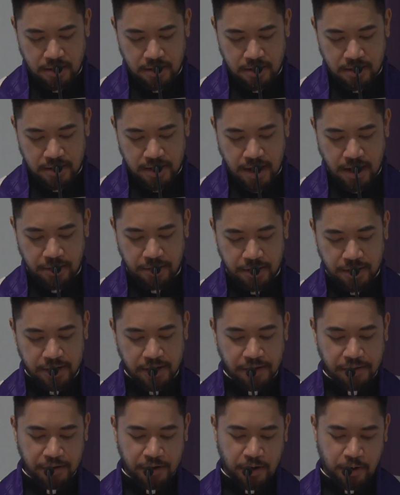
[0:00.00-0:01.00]
Now,
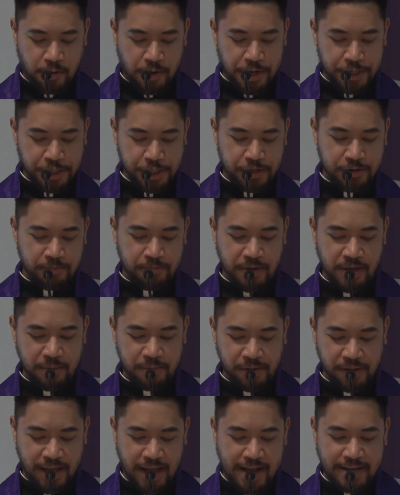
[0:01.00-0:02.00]
another question
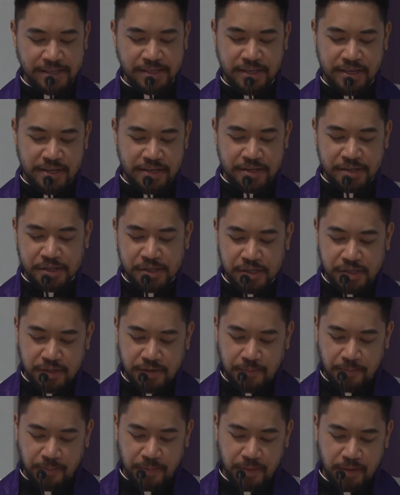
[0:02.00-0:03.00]
people ask is